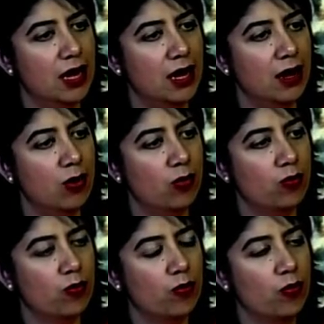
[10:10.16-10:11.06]
uh,
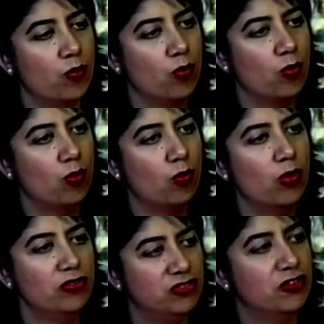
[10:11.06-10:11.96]

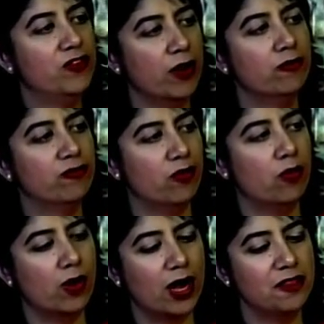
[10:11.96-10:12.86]
want to vote
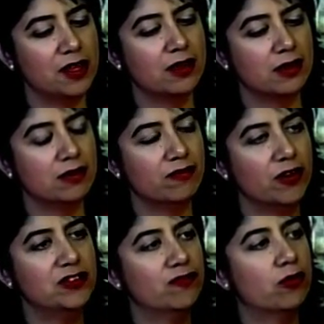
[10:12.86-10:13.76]
for, and I think
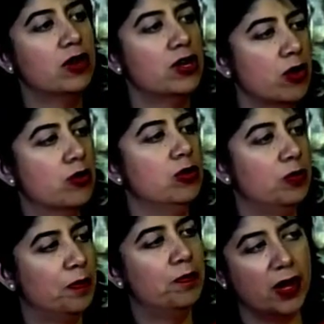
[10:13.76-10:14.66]
voting for a
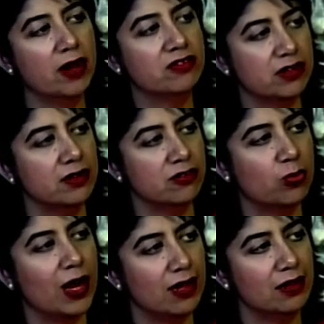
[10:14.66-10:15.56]
local person
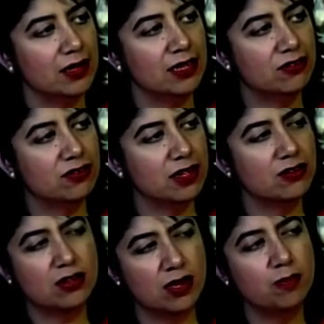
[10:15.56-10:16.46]
as well mm. is,
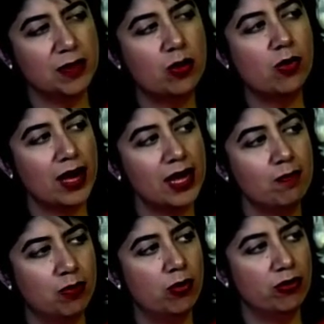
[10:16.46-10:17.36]
is, can be quite
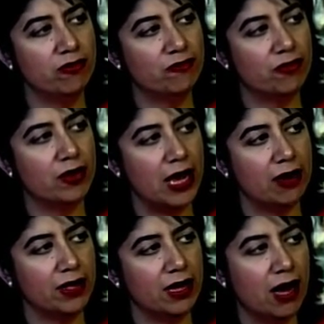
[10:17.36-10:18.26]
important for an
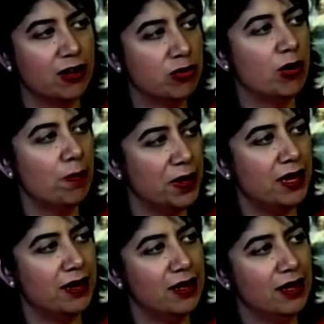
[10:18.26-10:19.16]
area. I grew up
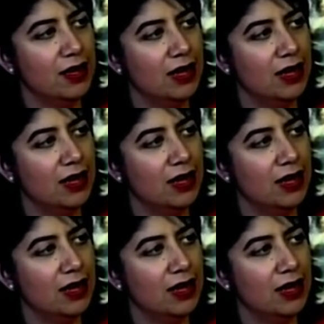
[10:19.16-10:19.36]
in